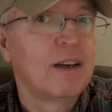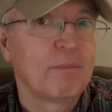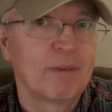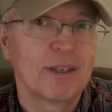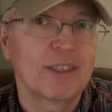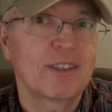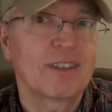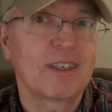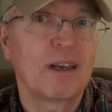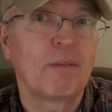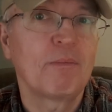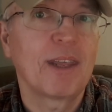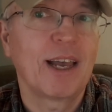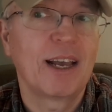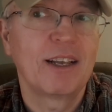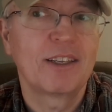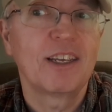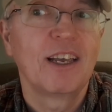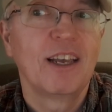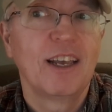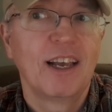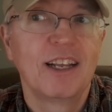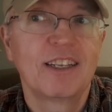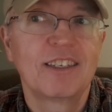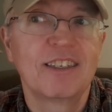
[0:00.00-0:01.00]
but
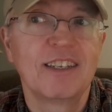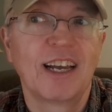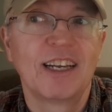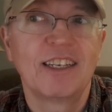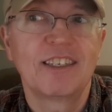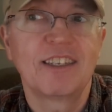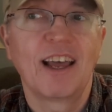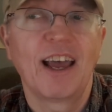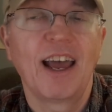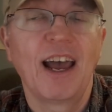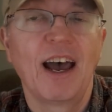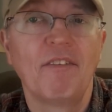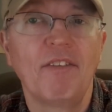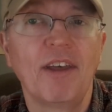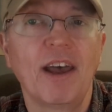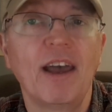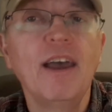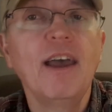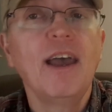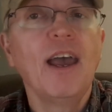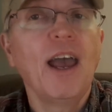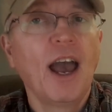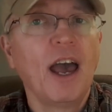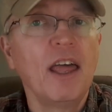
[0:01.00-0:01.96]
sometimes it's nice to have that.